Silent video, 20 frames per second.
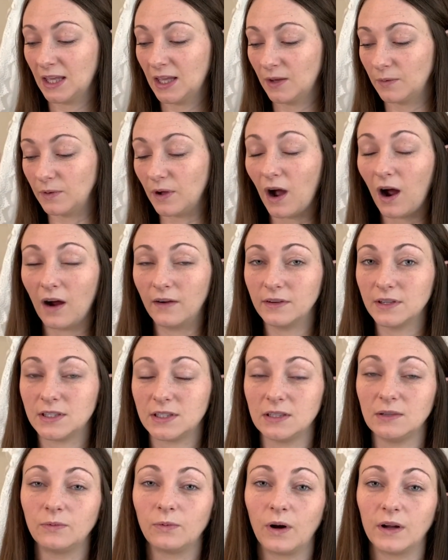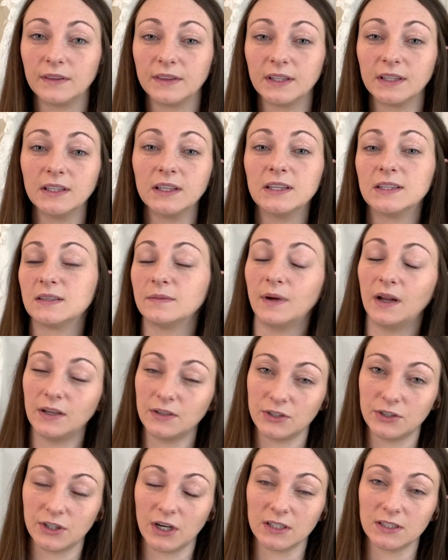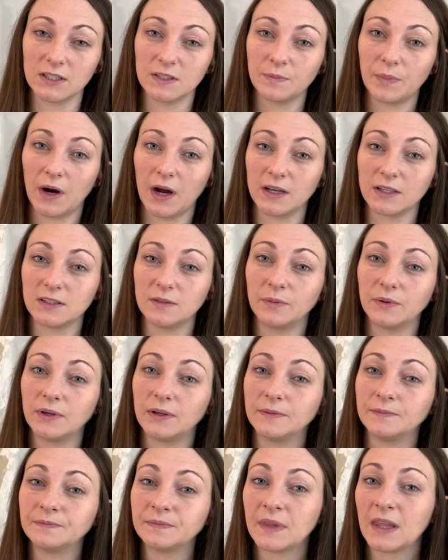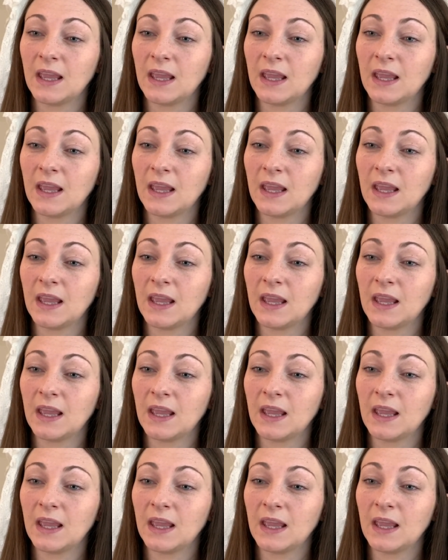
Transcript: We obviously want the least amount of stress as possible.